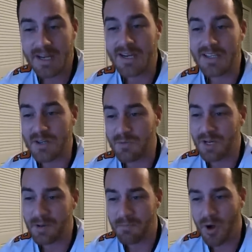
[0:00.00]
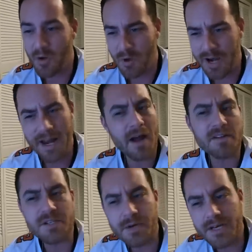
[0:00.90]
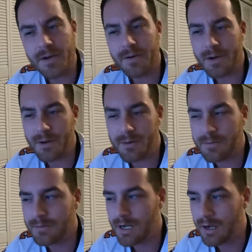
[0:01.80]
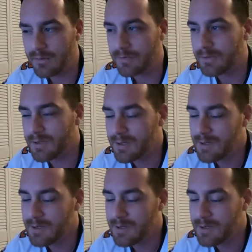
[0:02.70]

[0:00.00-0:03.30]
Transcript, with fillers: and someone named Paul Whitehouse, who I don't know of